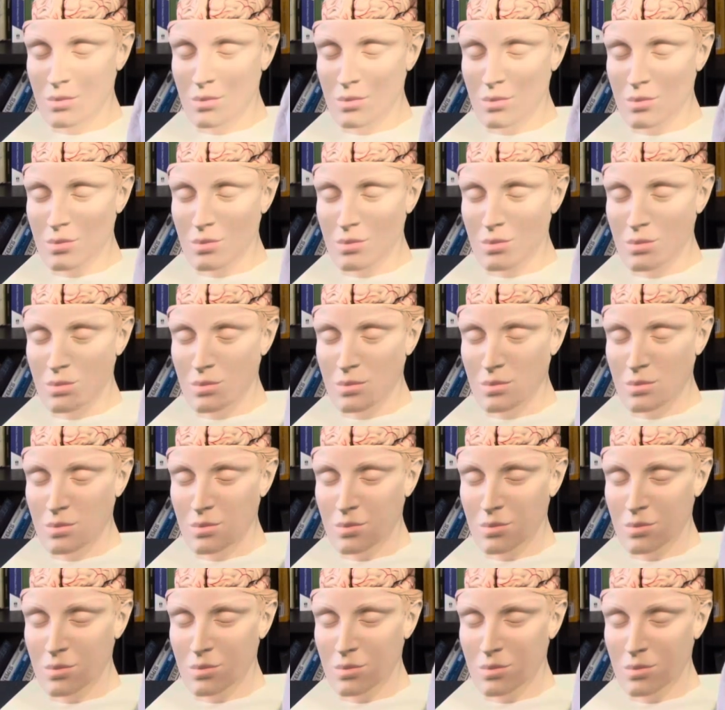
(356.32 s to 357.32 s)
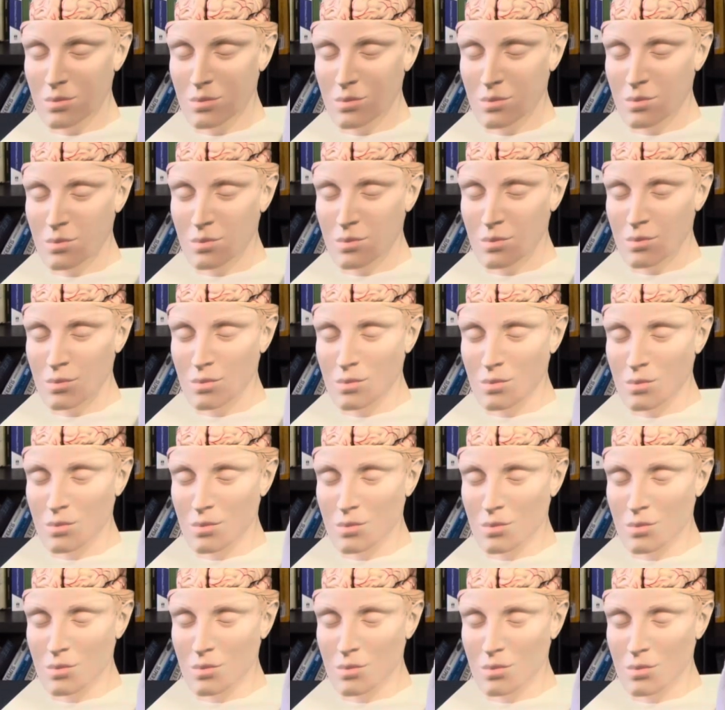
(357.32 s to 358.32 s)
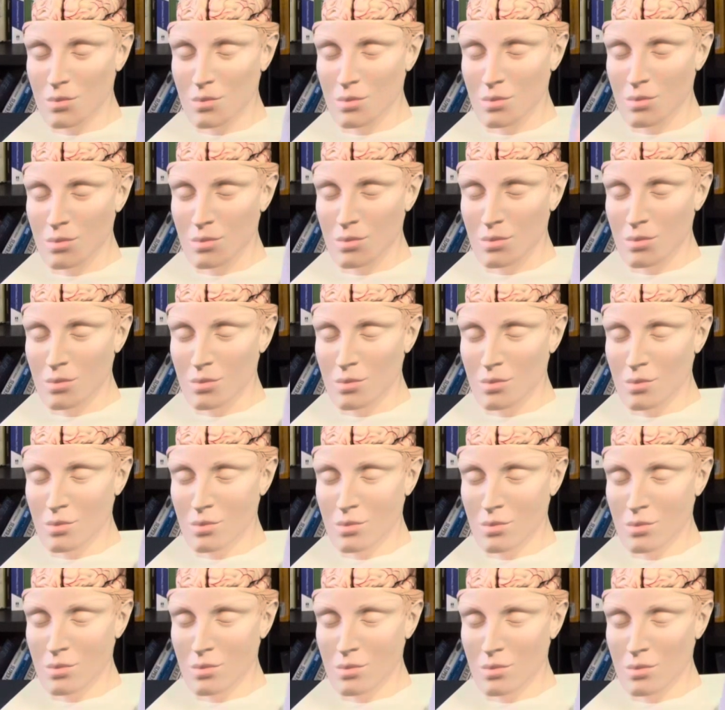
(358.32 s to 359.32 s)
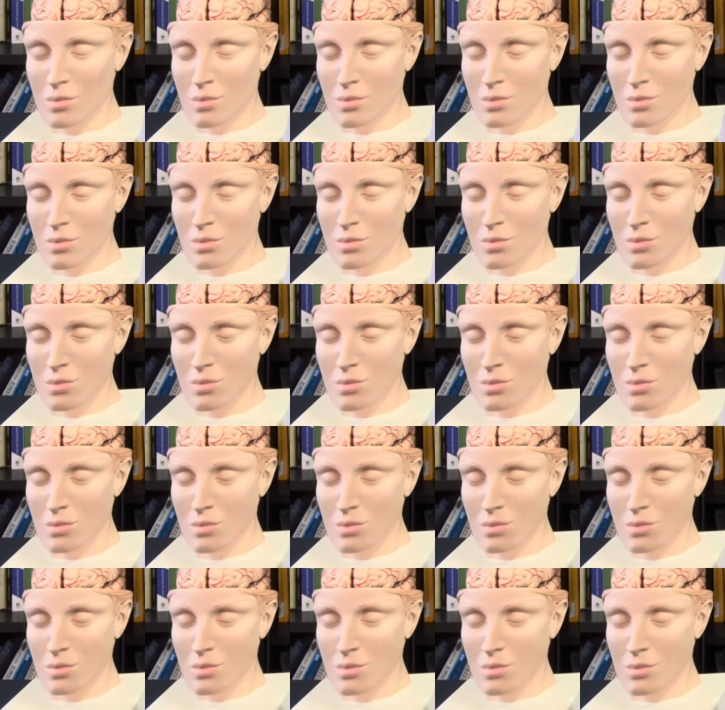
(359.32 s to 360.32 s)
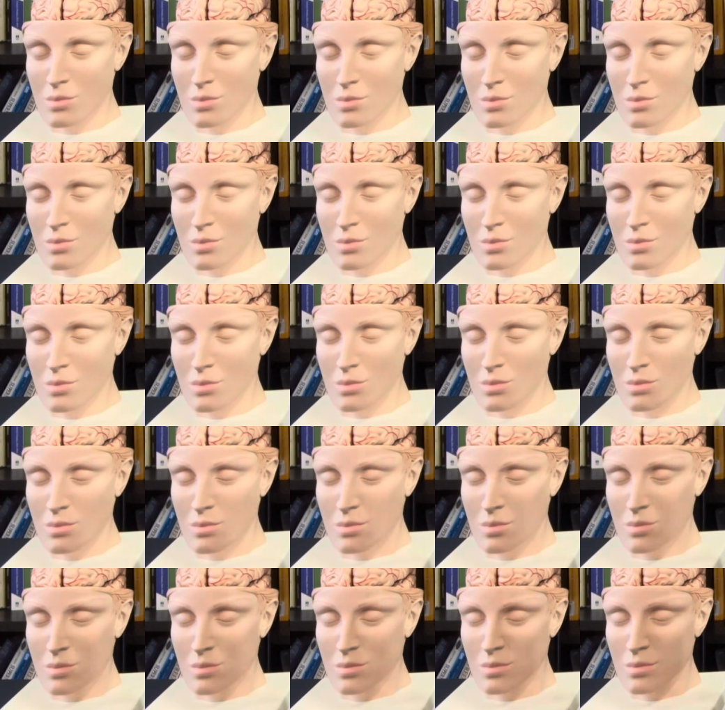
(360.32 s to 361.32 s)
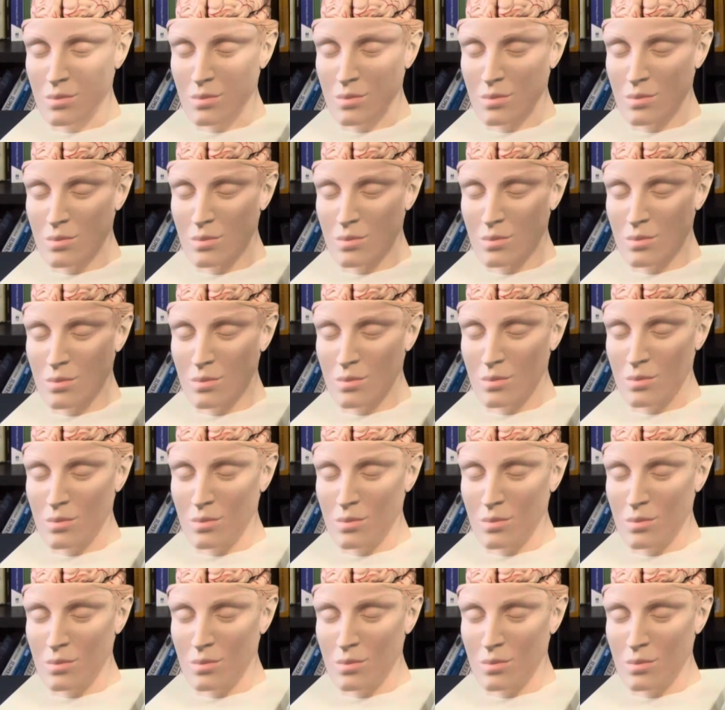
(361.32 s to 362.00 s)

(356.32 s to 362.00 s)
[no speech]